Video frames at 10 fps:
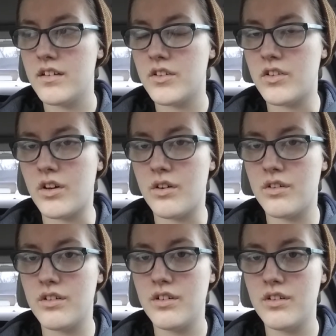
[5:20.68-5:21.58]

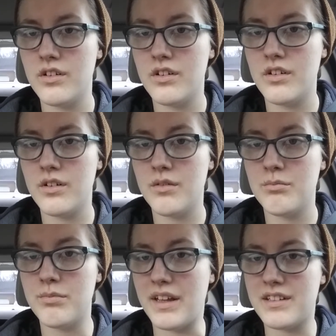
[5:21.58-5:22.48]
So
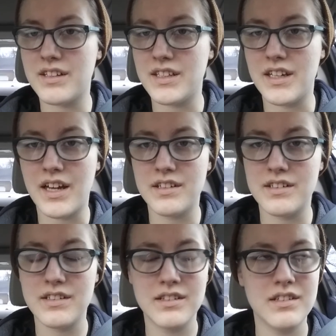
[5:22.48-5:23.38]
basically I'm
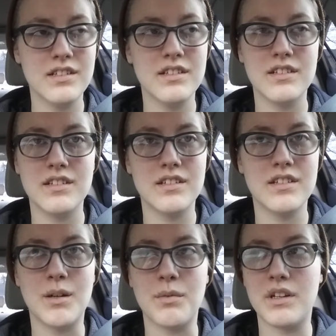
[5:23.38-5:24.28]

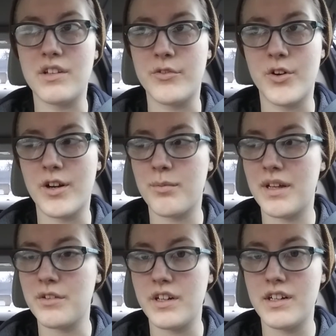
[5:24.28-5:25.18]
a dysphoric
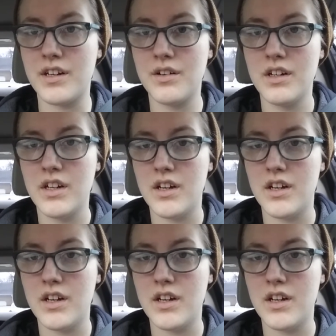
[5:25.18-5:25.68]
mess right now.